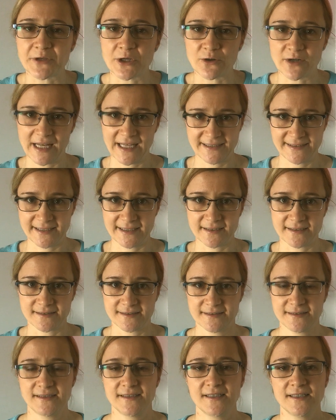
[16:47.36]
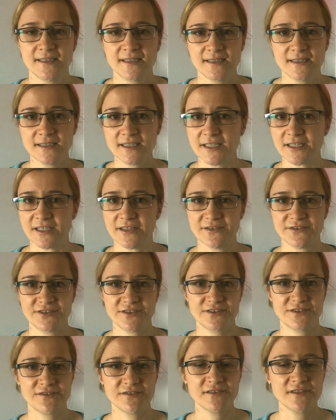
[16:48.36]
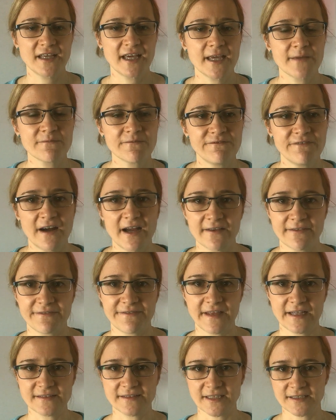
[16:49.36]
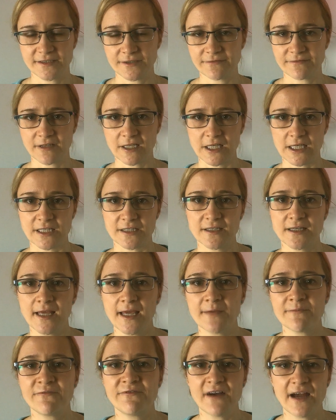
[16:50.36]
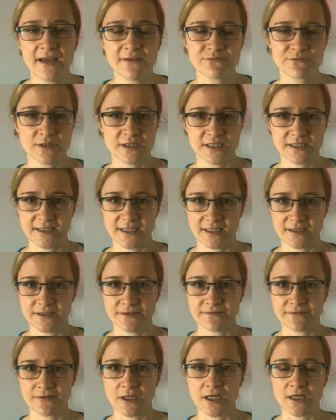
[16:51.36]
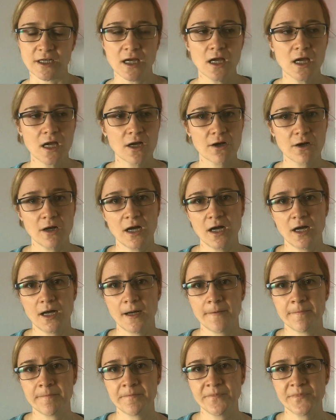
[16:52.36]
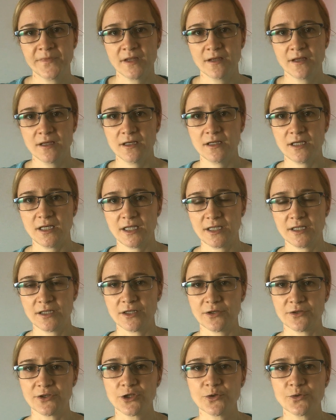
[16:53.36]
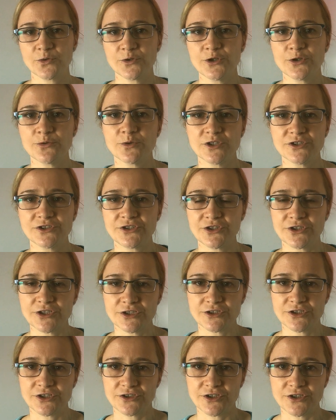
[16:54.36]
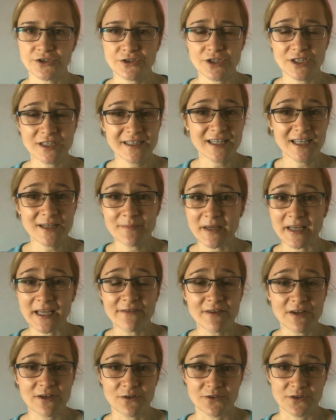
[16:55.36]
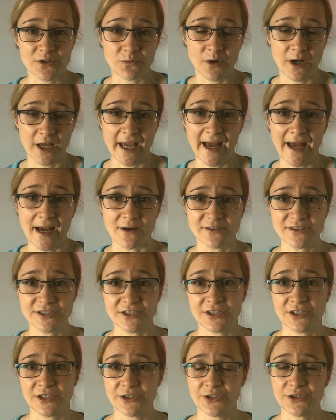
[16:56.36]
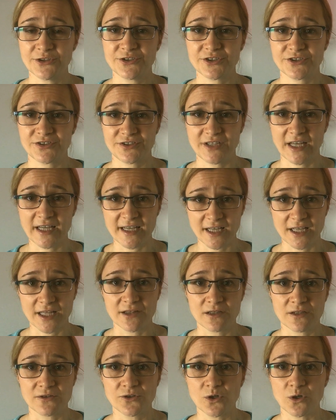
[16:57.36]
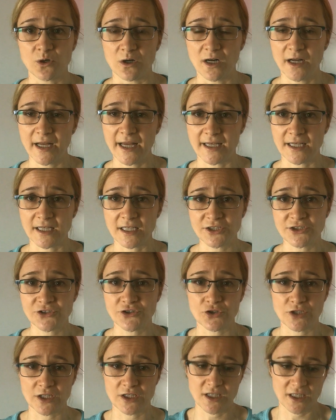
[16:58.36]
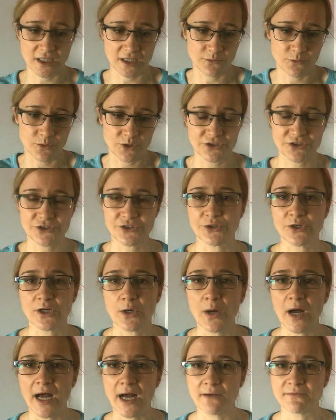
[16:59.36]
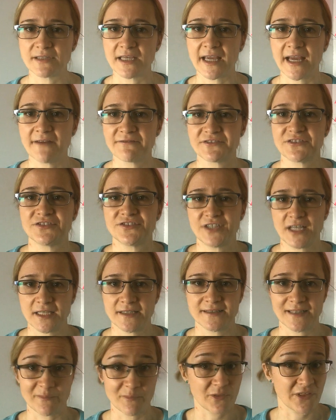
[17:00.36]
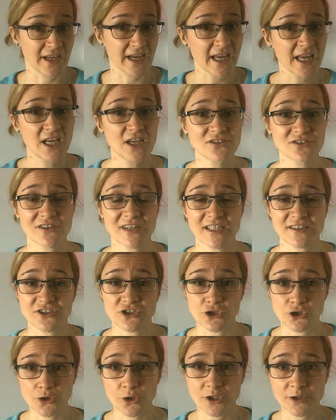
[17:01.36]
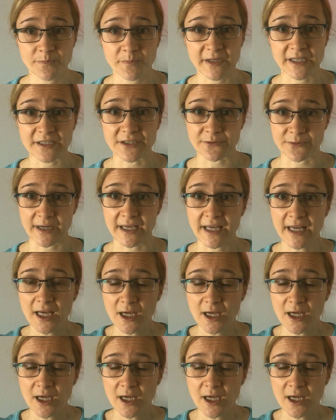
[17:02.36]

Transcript: your lesson. Just name 5 things that you've learned. Name 5 words that you've learned. I don't know, you want students, it can be even on the way out, you're just standing in the door, and each student that wants to go out, they have to say something. So that's a short plenary.